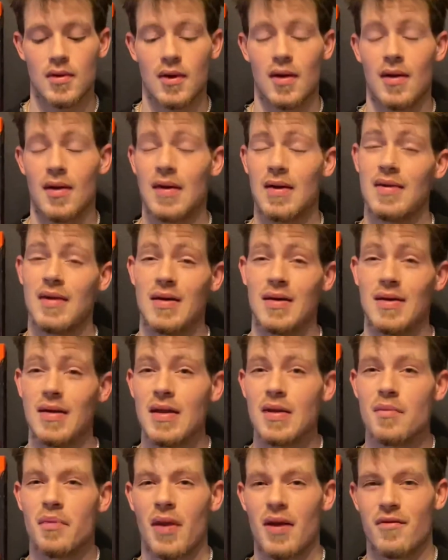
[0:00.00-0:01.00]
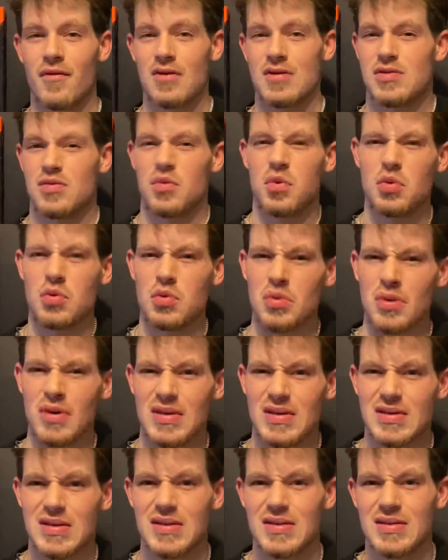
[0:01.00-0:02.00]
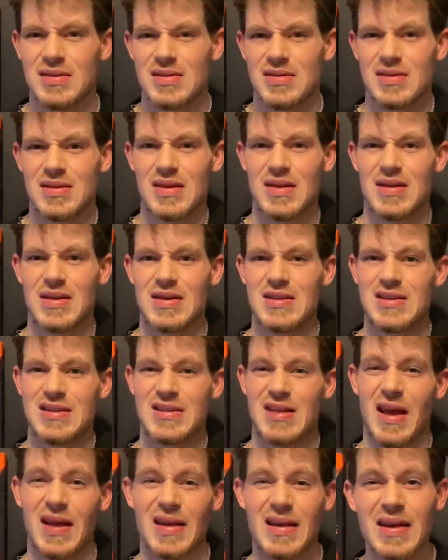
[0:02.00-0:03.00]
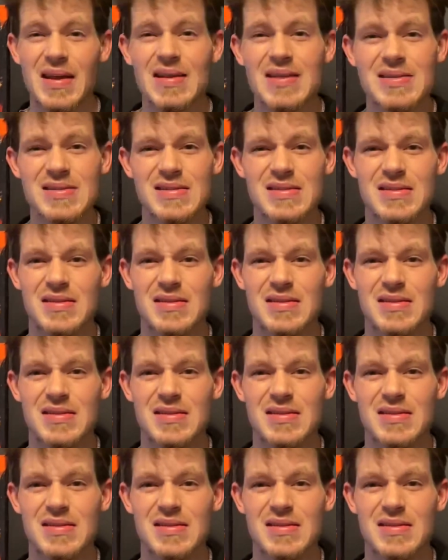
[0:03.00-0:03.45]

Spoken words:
in their league play versus who? Cadiz?